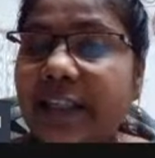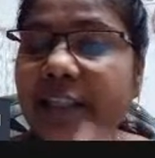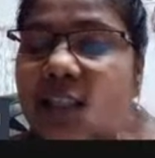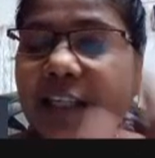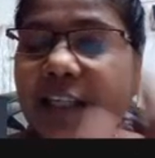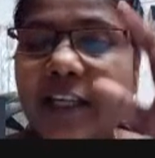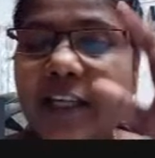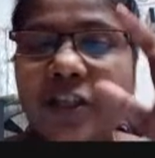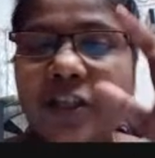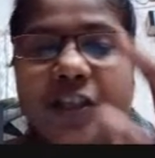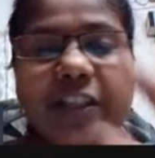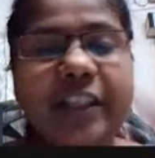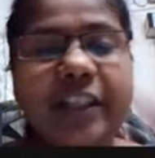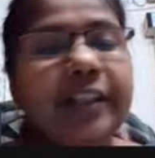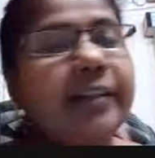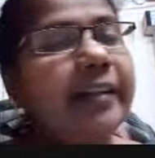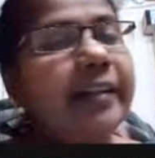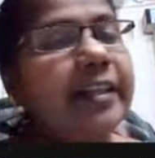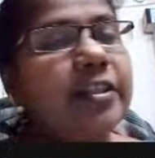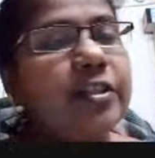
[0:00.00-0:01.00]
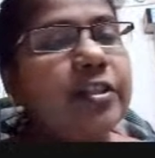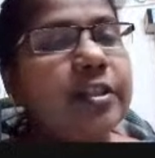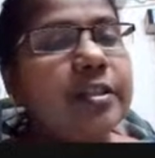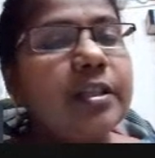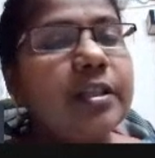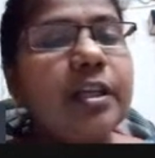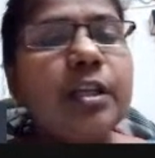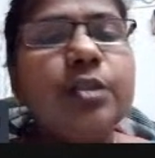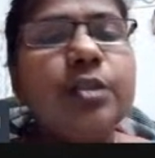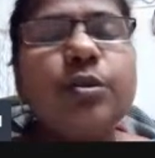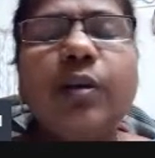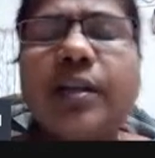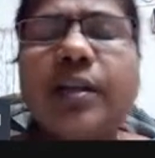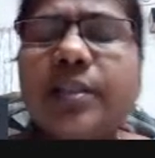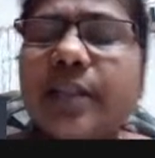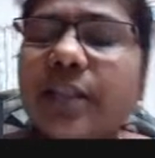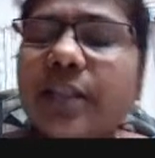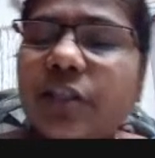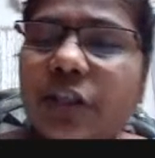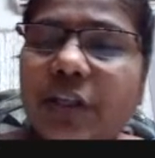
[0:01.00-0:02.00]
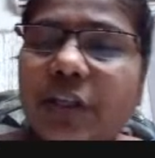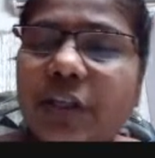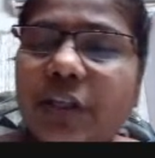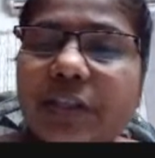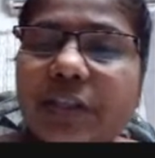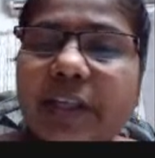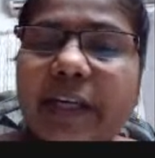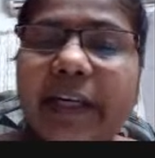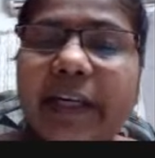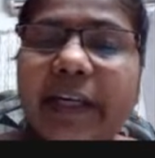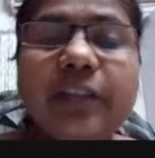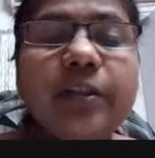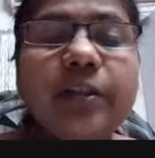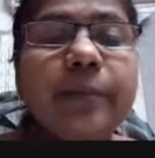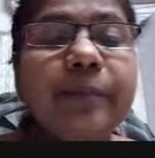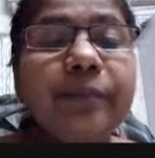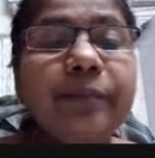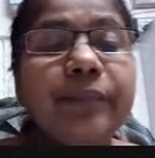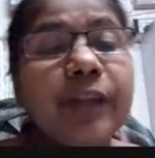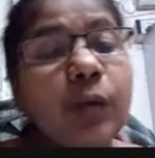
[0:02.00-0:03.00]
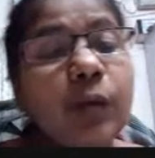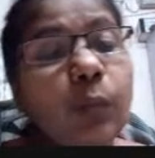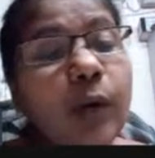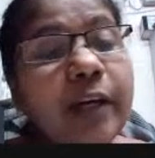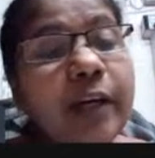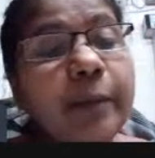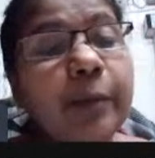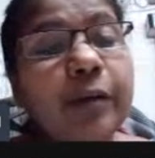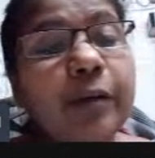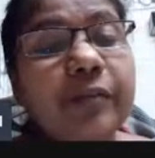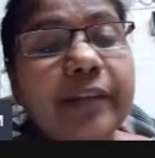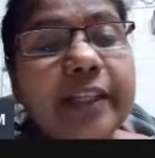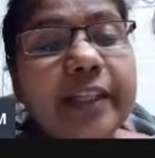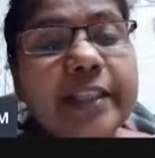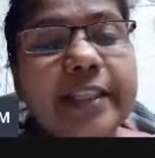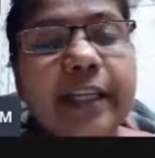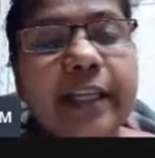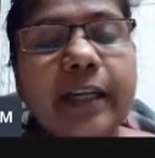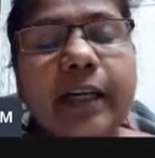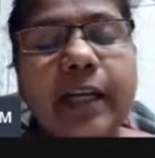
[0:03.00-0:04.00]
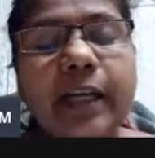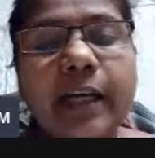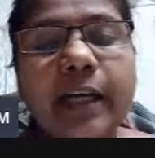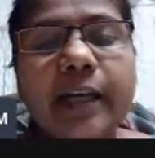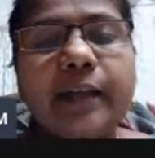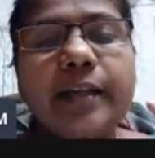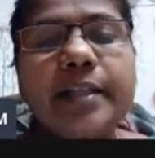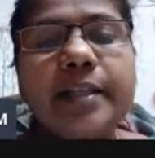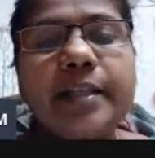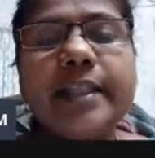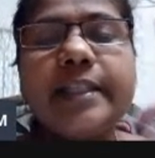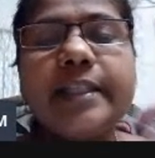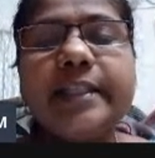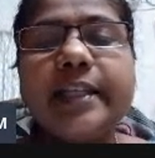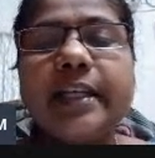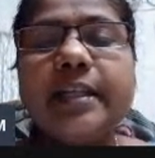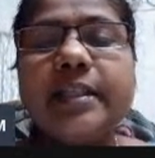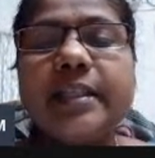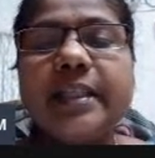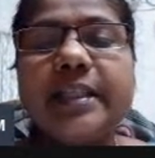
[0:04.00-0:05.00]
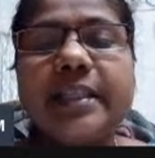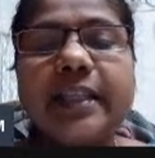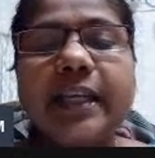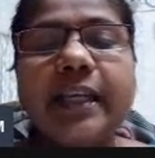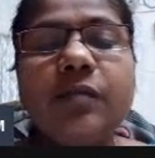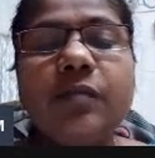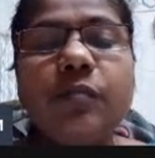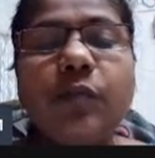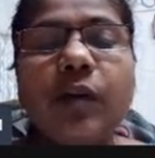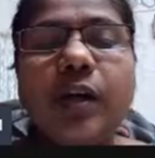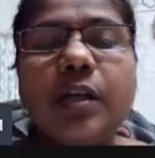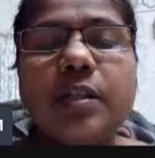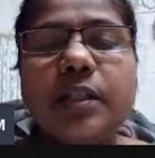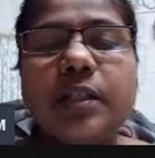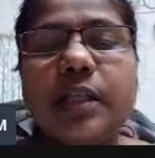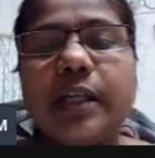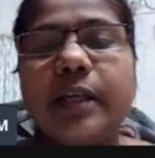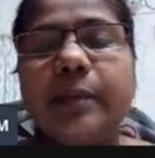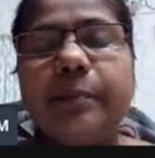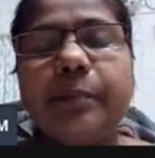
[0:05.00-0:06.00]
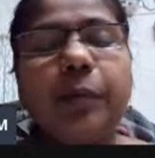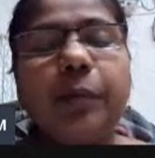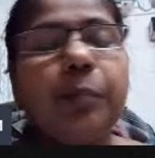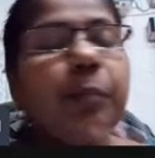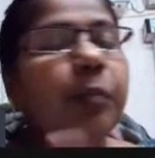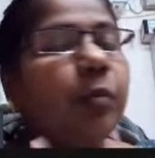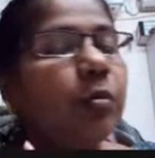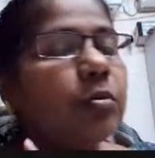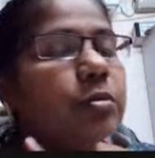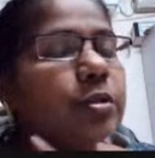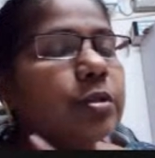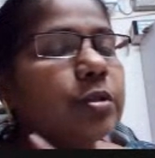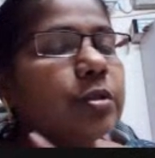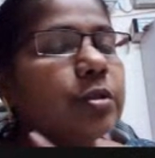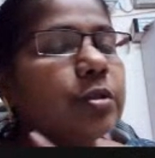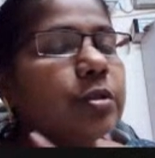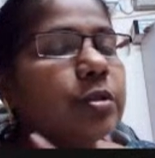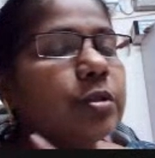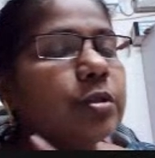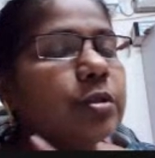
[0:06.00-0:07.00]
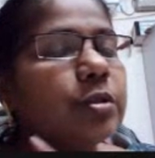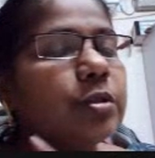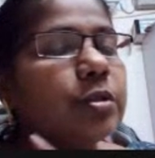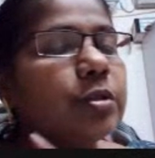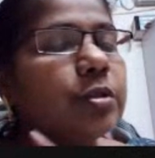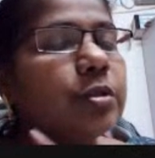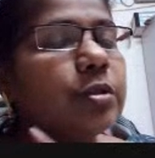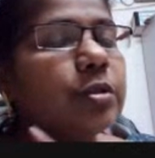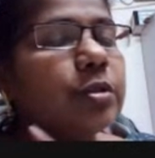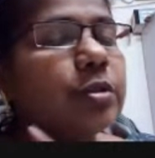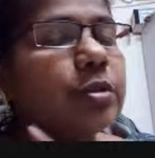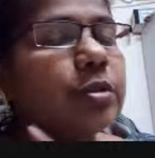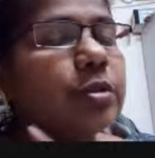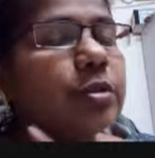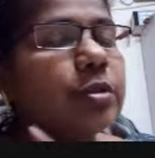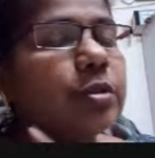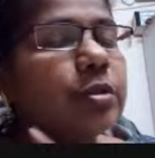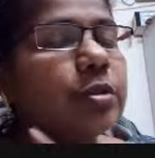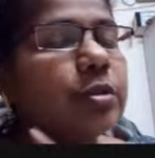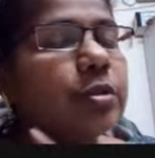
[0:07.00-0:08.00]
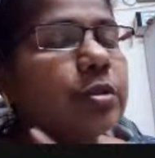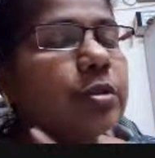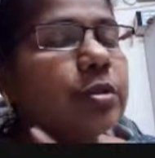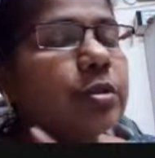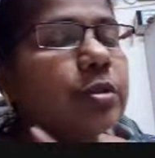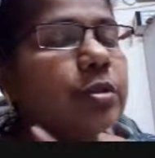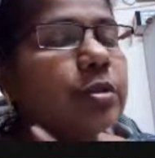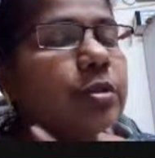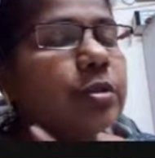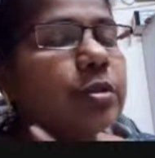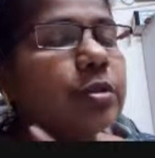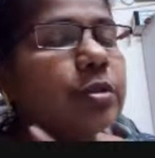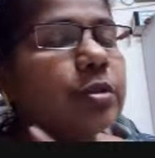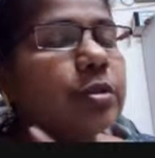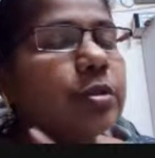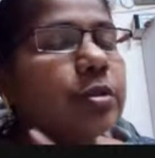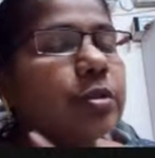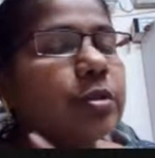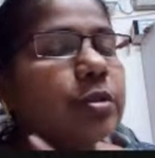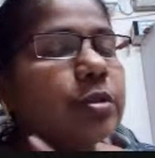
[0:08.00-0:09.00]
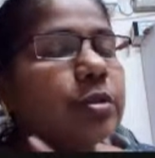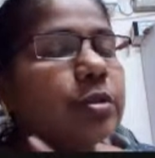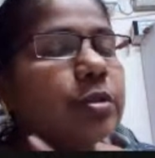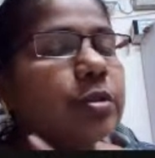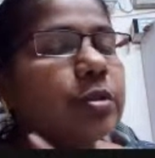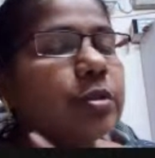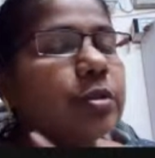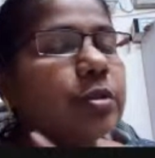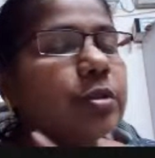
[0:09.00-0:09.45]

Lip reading: resistance decreases. So assertion is correct. What about reason? Resistance is inversely proportional to length of the wire. No,